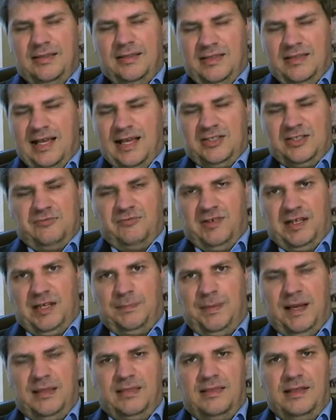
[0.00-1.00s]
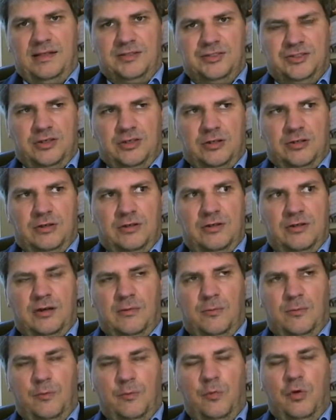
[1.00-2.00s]
That's a really bad thing to do.
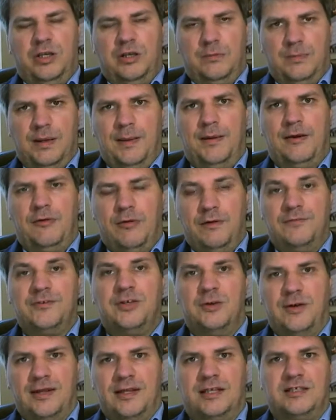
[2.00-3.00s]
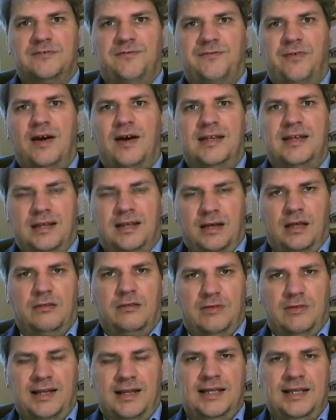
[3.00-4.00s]
What you're better off doing is finding
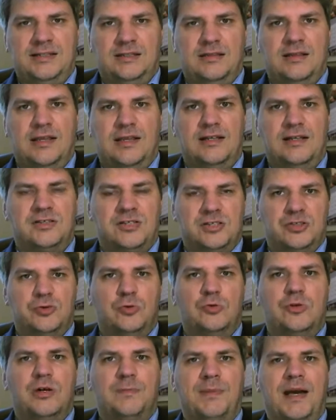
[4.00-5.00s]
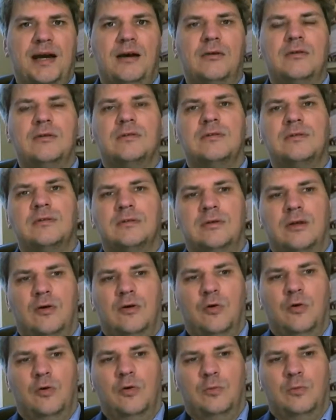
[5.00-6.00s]
other related things to talk about,
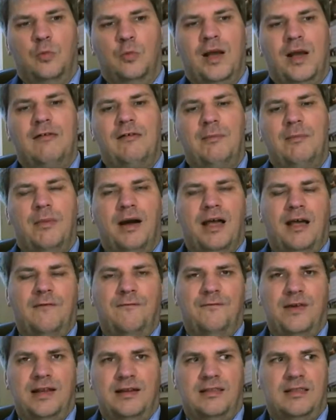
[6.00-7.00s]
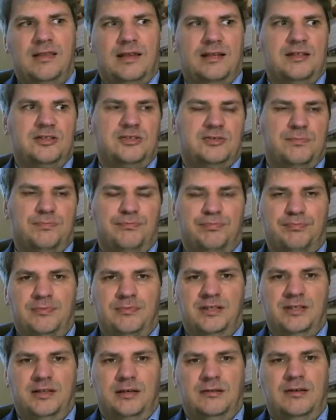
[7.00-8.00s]
or where it might affect things.
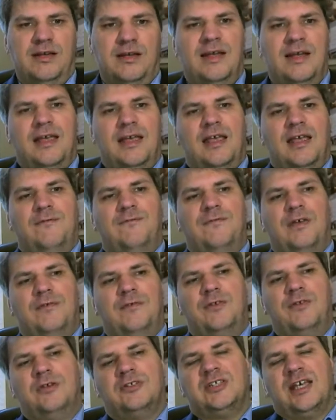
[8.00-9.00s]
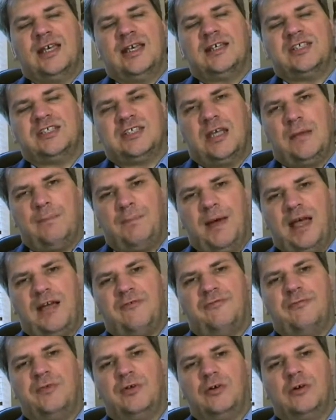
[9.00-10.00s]
If you take a step back
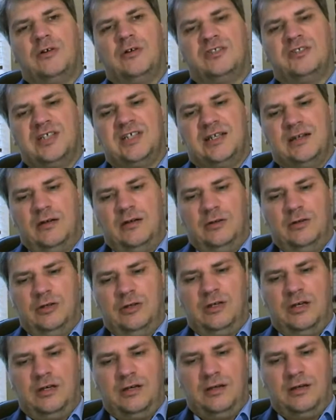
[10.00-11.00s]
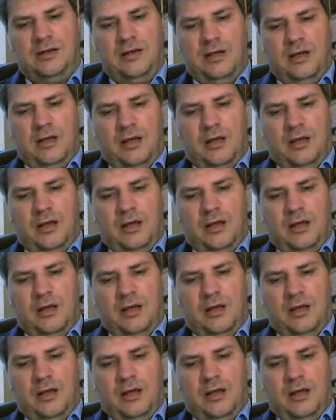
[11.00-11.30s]
from your content and look at